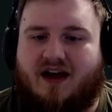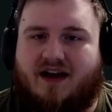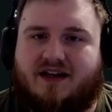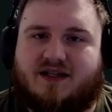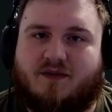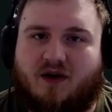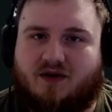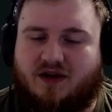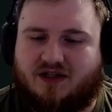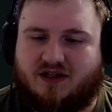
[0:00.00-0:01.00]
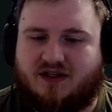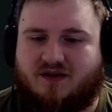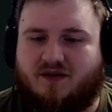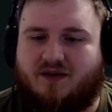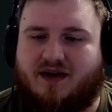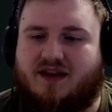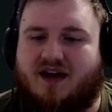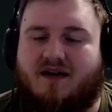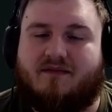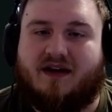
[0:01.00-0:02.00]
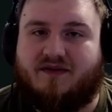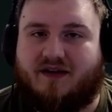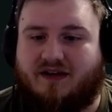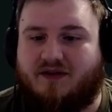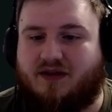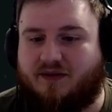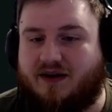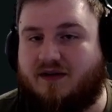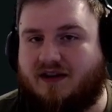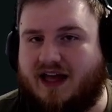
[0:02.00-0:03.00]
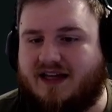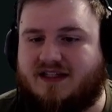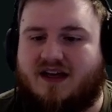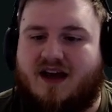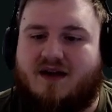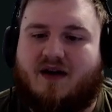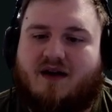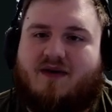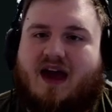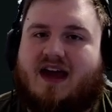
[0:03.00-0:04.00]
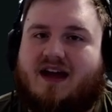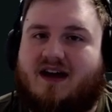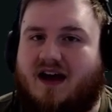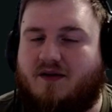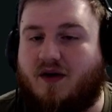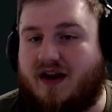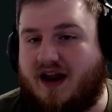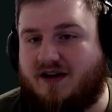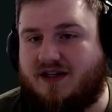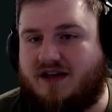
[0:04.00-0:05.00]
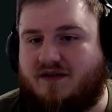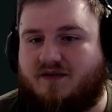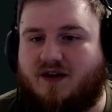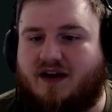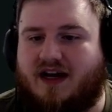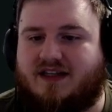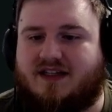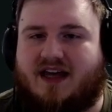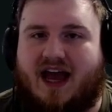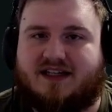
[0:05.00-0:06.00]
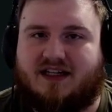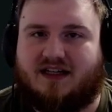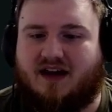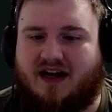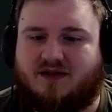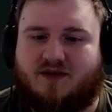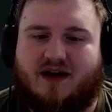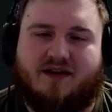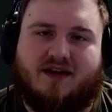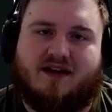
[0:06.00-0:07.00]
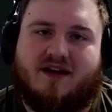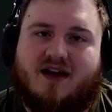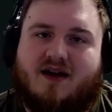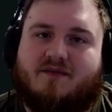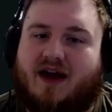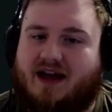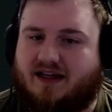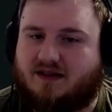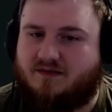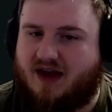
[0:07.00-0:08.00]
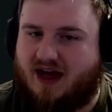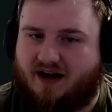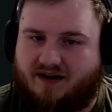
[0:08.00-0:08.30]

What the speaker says: small creatures with mana value 3 or less by paying a 1 energy for its casting cost rather than paying its mana.